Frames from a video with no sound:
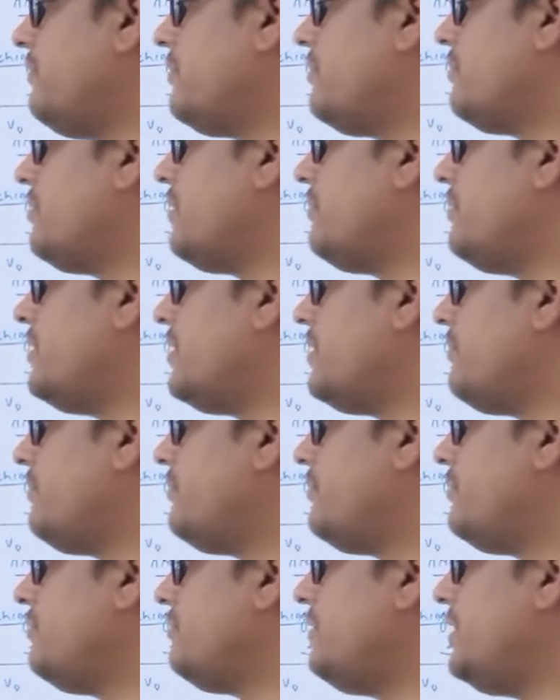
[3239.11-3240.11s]
root over of
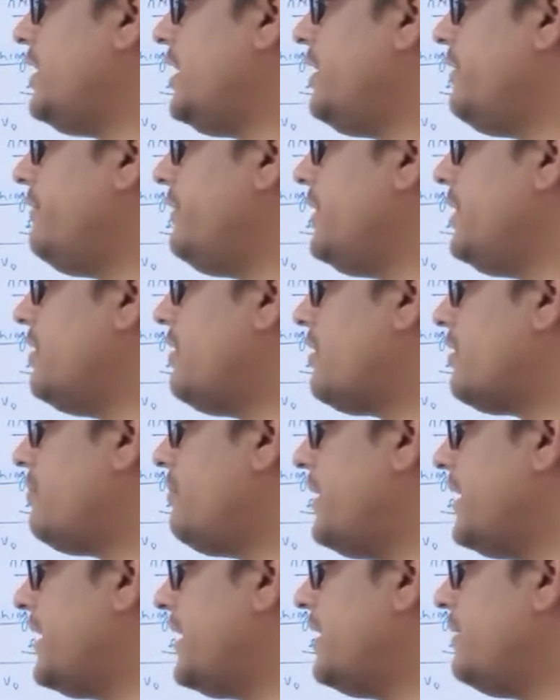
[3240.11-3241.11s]
2e V naught
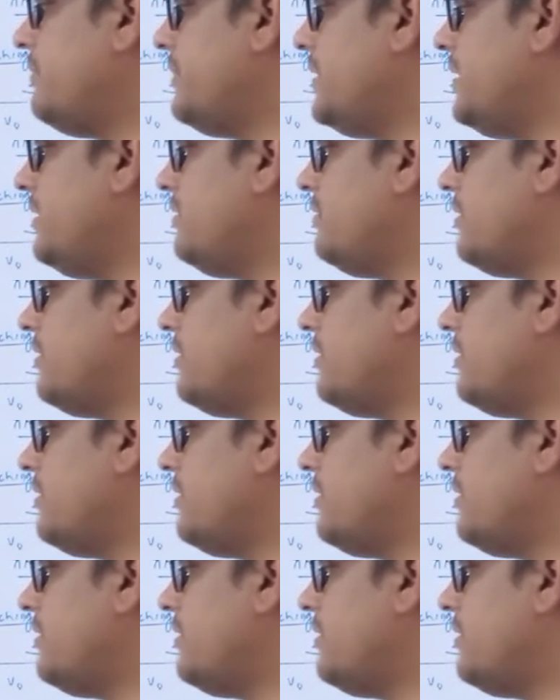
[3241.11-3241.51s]
by m into